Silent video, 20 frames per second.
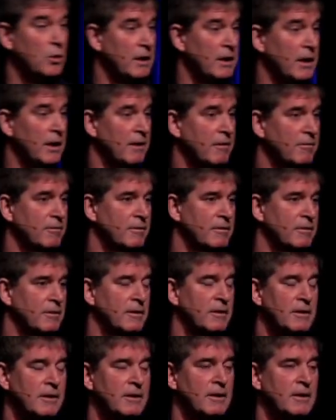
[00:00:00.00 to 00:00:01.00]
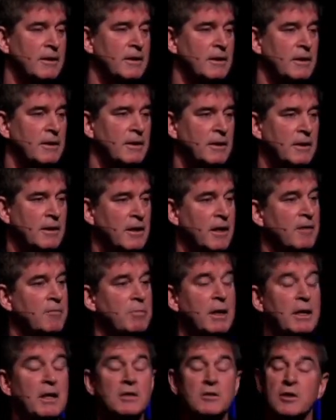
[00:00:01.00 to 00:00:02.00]
You give because it creates a
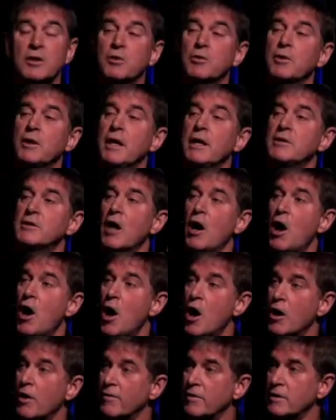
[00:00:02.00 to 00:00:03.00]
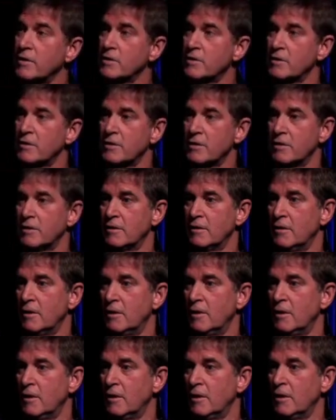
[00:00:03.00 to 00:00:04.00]
harvest in eternity
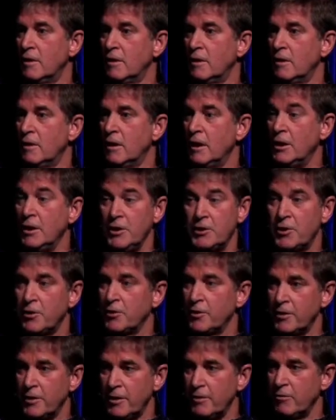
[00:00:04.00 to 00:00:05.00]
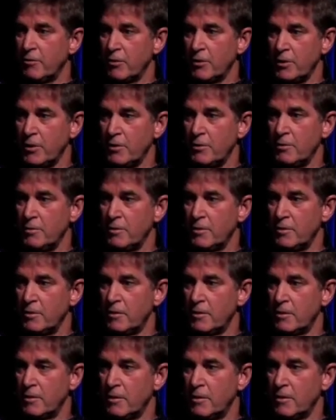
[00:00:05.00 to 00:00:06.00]
for you and you give because it
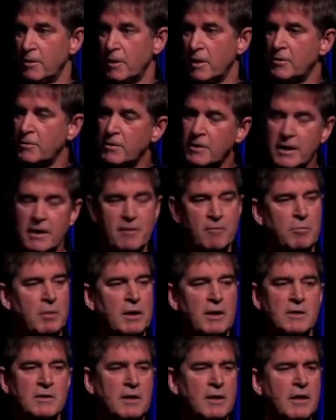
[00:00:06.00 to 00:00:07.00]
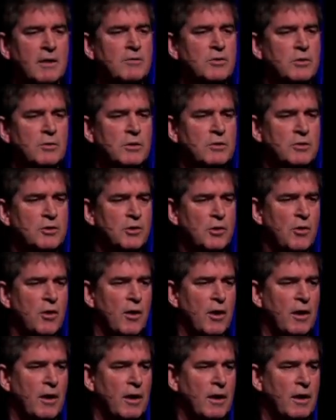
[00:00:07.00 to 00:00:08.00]
gives you a joy
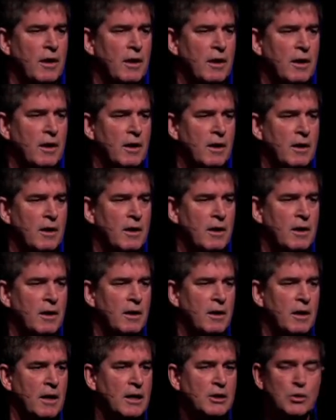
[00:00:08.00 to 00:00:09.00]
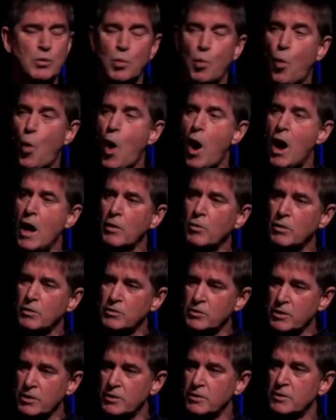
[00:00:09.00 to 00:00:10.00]
as you walk with Jesus and live
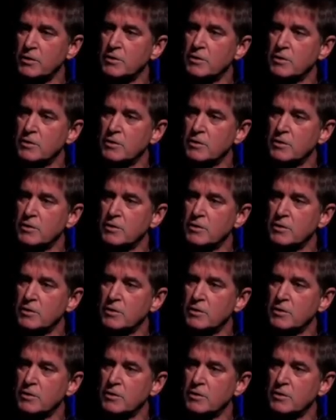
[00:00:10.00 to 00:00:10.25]
like he did.